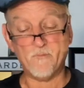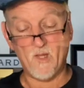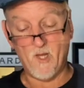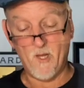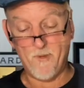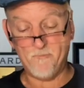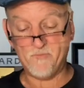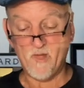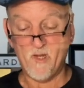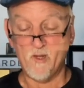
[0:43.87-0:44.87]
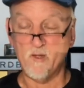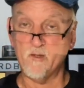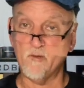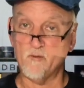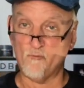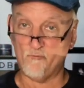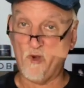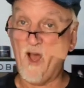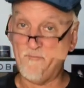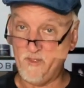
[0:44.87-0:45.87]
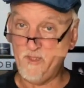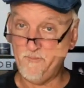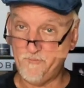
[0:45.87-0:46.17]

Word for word: um, Ravi,